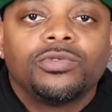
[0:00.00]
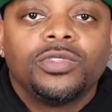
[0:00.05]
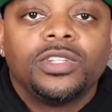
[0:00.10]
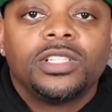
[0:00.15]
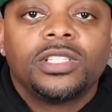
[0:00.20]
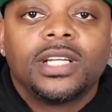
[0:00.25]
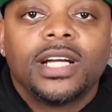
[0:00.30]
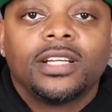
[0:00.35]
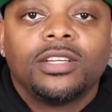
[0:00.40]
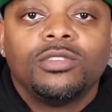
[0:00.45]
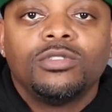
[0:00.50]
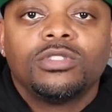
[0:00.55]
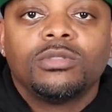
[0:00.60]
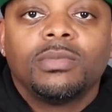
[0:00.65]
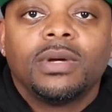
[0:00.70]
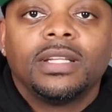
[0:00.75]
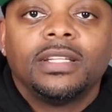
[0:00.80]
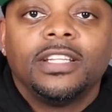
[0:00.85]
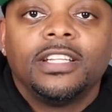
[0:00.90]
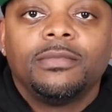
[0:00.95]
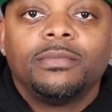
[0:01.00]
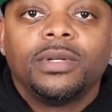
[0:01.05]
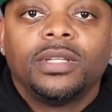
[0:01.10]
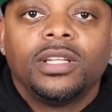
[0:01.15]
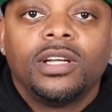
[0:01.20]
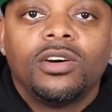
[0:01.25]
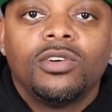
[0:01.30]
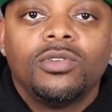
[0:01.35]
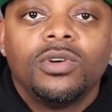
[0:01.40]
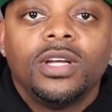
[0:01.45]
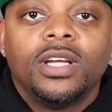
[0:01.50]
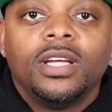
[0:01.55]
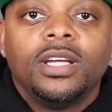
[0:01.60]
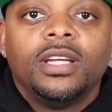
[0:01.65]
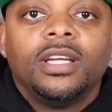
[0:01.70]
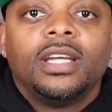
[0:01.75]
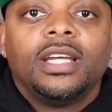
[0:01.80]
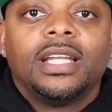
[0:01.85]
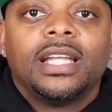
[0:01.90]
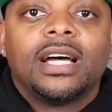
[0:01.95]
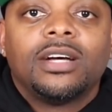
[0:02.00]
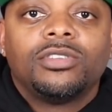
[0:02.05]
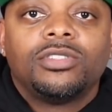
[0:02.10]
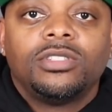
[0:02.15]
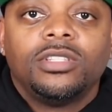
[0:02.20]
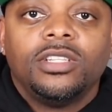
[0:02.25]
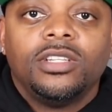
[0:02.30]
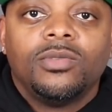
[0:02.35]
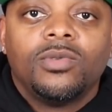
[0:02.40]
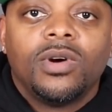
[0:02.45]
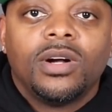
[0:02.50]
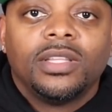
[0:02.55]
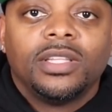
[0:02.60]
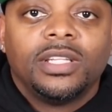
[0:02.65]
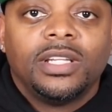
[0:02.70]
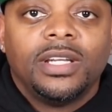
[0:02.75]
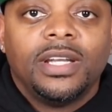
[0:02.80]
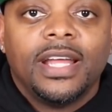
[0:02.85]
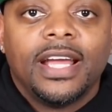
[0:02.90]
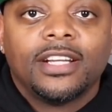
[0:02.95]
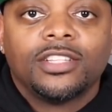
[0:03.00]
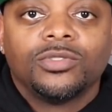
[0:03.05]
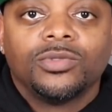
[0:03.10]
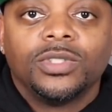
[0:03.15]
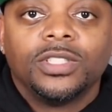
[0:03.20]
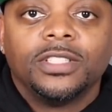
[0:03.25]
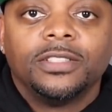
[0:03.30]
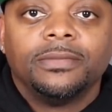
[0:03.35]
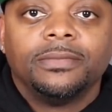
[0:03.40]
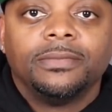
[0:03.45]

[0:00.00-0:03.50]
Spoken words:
free stock using my link below. And I'll see you all in the next one.